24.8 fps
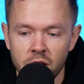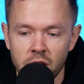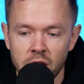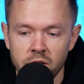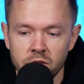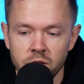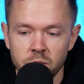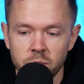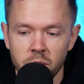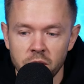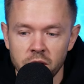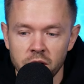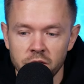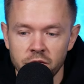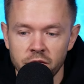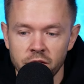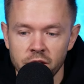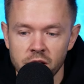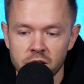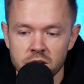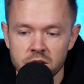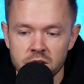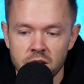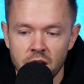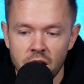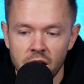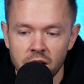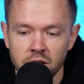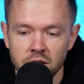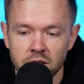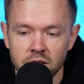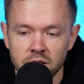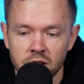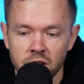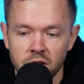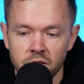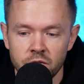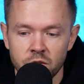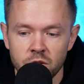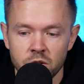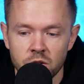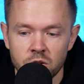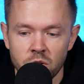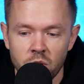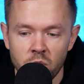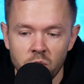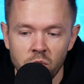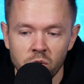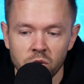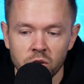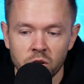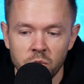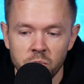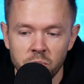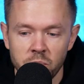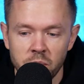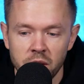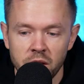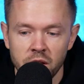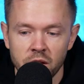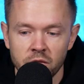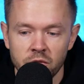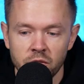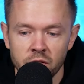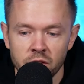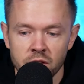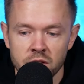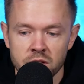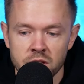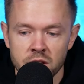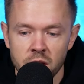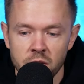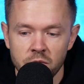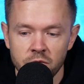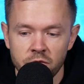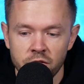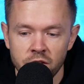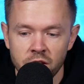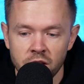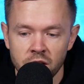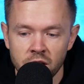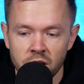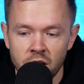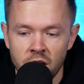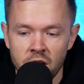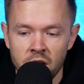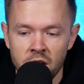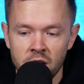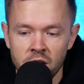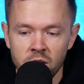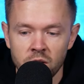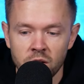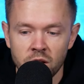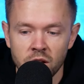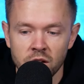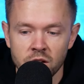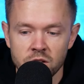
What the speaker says: everybody feels that if you're all competing for the same thing, you can